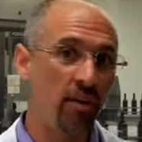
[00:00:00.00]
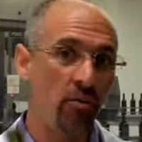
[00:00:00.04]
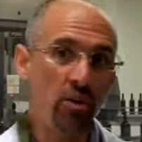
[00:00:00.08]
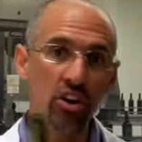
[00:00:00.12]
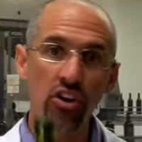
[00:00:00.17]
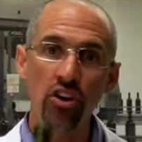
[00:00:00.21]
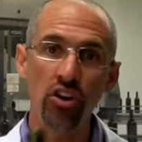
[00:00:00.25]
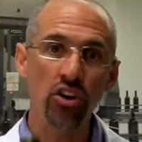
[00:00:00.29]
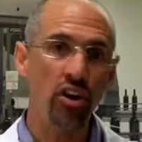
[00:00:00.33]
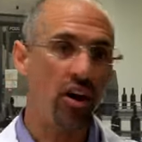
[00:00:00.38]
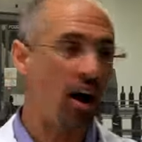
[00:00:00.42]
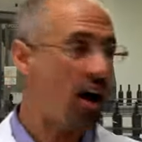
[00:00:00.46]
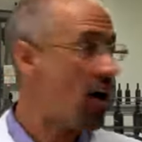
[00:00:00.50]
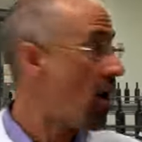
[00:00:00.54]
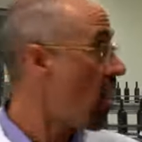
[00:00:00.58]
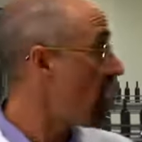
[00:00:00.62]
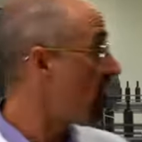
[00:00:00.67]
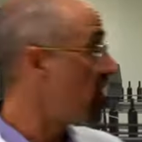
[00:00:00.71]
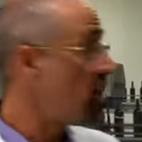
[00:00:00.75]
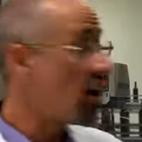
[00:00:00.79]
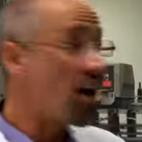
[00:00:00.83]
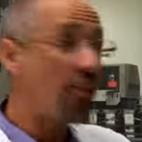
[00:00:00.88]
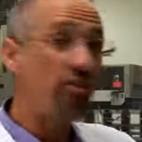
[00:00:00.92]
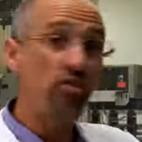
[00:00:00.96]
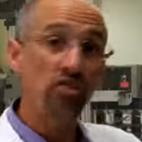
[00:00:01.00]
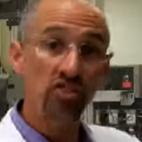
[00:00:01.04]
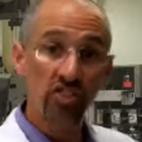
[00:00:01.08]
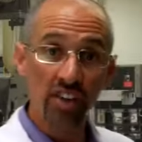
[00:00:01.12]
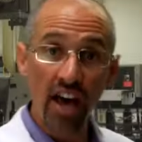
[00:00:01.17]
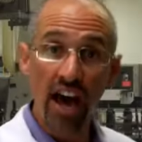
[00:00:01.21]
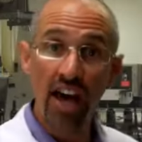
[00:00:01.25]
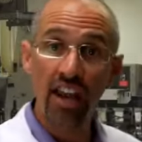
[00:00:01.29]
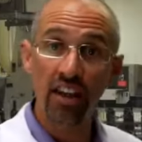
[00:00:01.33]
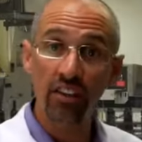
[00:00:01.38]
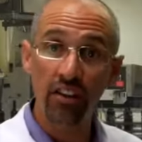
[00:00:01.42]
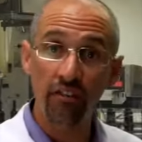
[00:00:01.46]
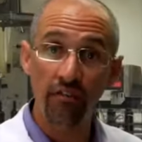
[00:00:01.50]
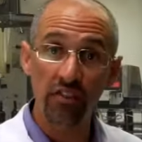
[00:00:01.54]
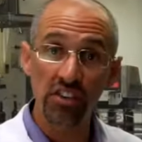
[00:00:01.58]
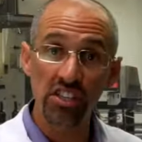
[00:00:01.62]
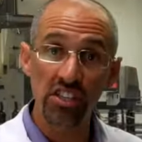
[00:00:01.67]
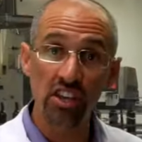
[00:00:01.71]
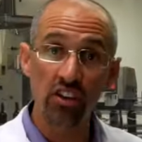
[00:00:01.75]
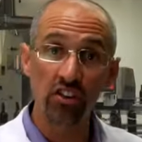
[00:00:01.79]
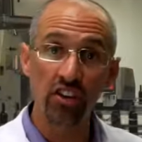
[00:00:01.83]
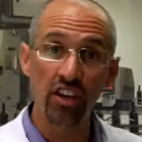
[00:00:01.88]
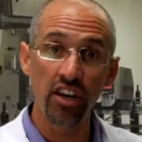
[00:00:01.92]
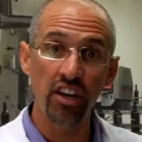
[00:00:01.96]
We, on the other side of the
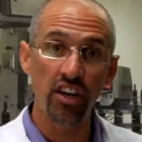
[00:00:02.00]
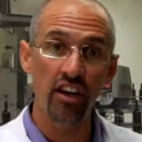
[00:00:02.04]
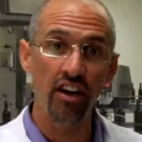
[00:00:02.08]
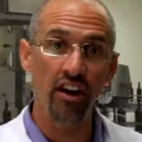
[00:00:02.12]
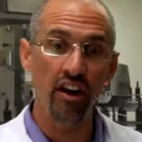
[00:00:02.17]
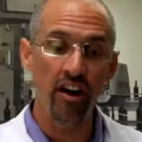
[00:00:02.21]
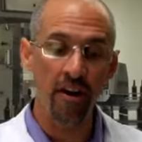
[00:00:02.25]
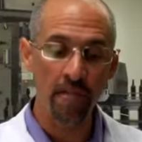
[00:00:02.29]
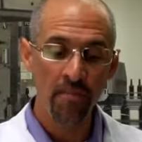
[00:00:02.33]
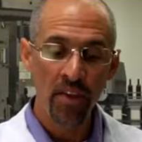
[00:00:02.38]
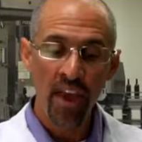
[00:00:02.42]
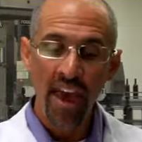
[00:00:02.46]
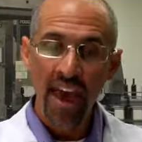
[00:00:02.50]
facility here,